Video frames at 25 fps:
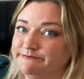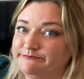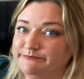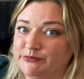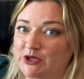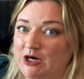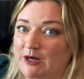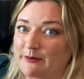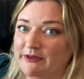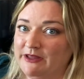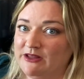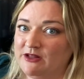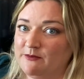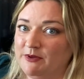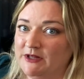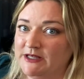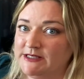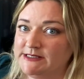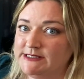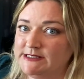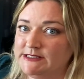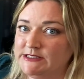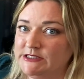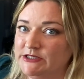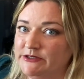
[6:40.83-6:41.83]
Probably other
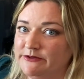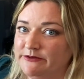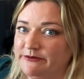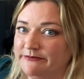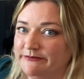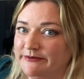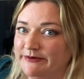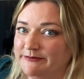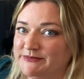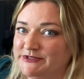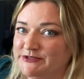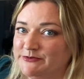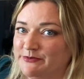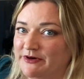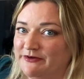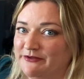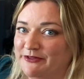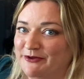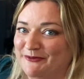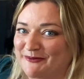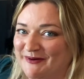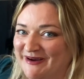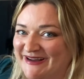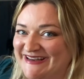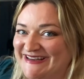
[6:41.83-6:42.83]
places too, I'm just aware of
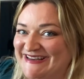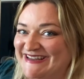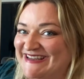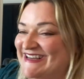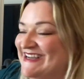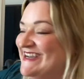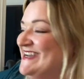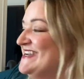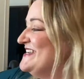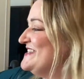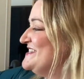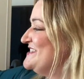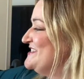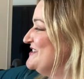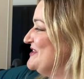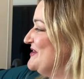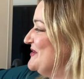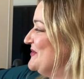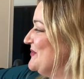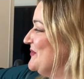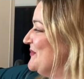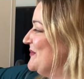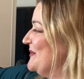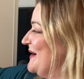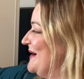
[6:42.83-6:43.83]
the one.
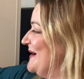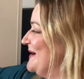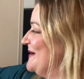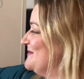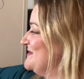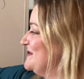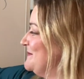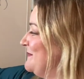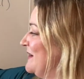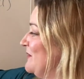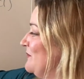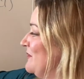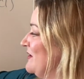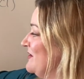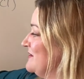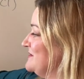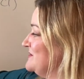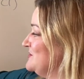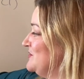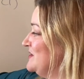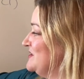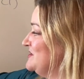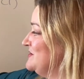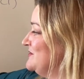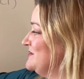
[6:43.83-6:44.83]
So depending on what
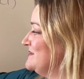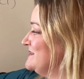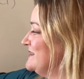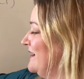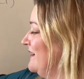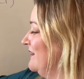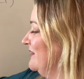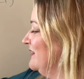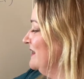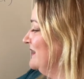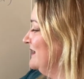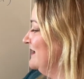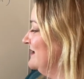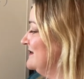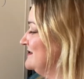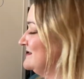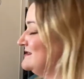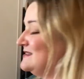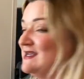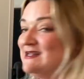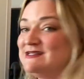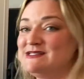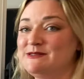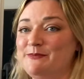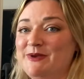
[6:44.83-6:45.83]
concentration your xylene is,
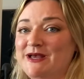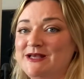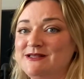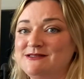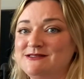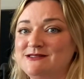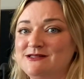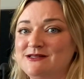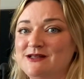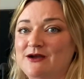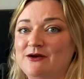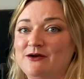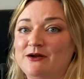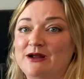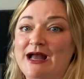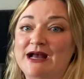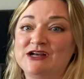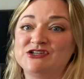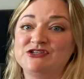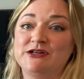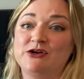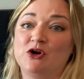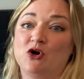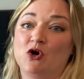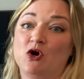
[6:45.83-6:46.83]
it's a pest, or
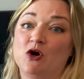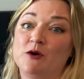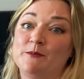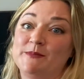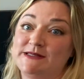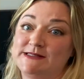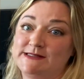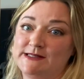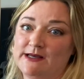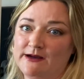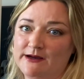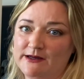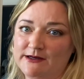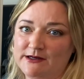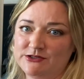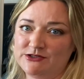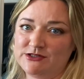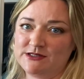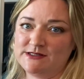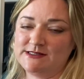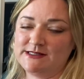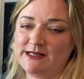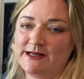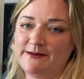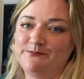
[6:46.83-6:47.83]
actually an herbicide, I
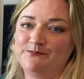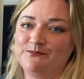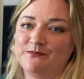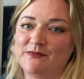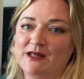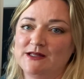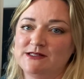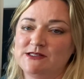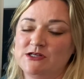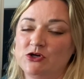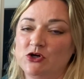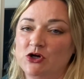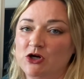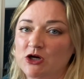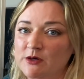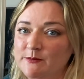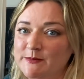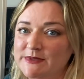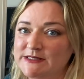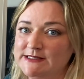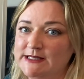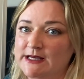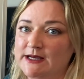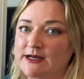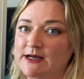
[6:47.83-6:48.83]
should say. It's an
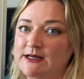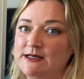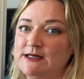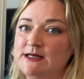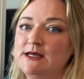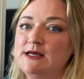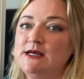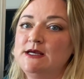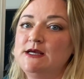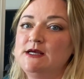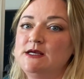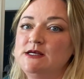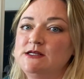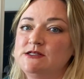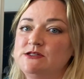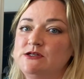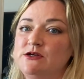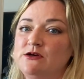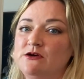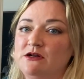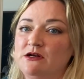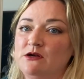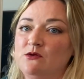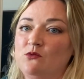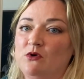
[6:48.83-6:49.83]
herbicide, so
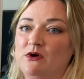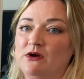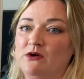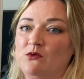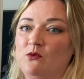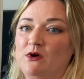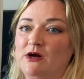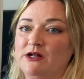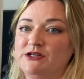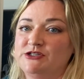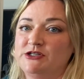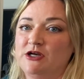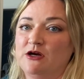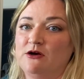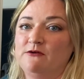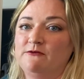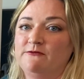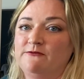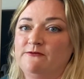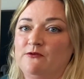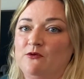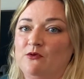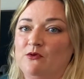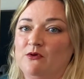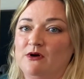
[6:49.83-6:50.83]
you're gonna wanna watch out
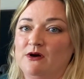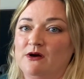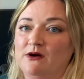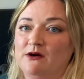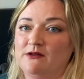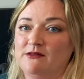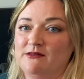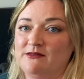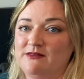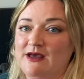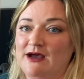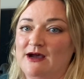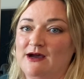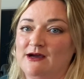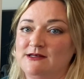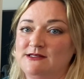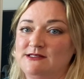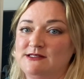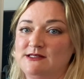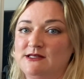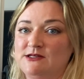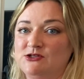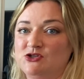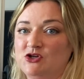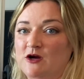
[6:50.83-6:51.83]
for
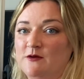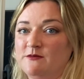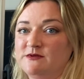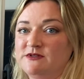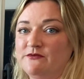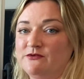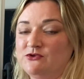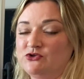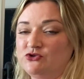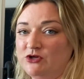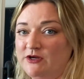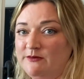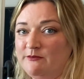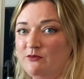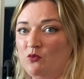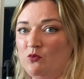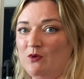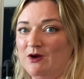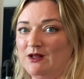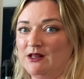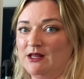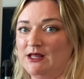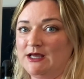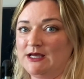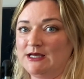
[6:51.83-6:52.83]
that in terms of a treatment
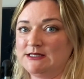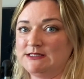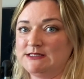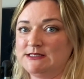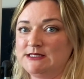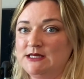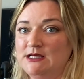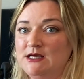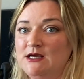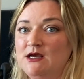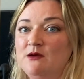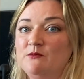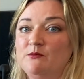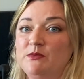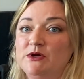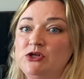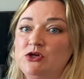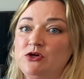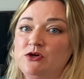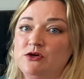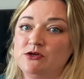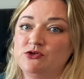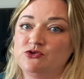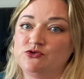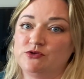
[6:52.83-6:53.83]
wetland, but you
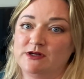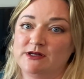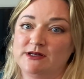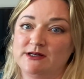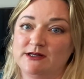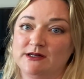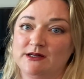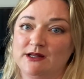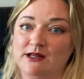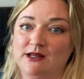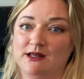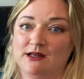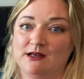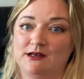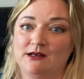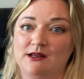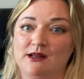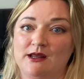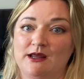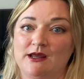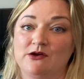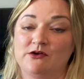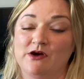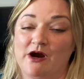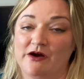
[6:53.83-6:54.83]
could treat it in
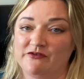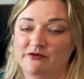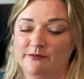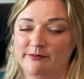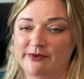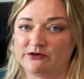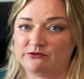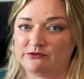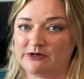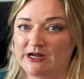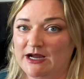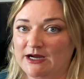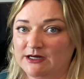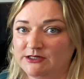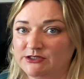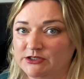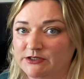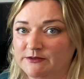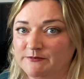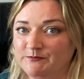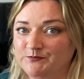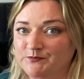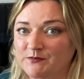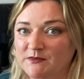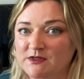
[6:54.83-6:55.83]
a gravel bed
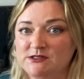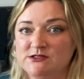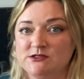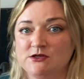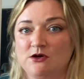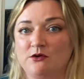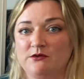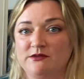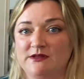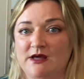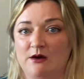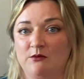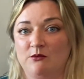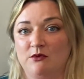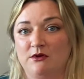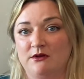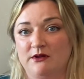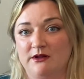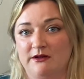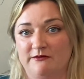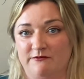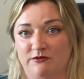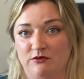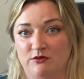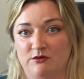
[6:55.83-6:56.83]
reactor. So that will
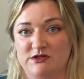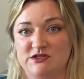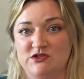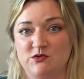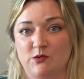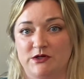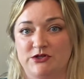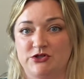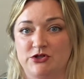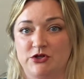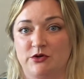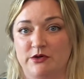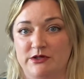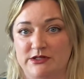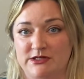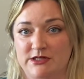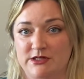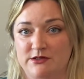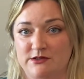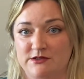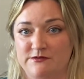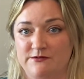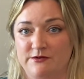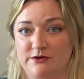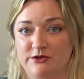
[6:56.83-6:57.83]
influence what you're going to
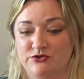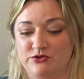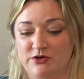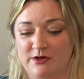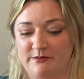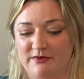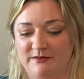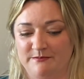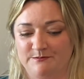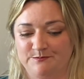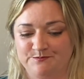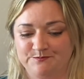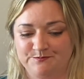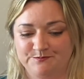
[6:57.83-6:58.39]
use for your treatment.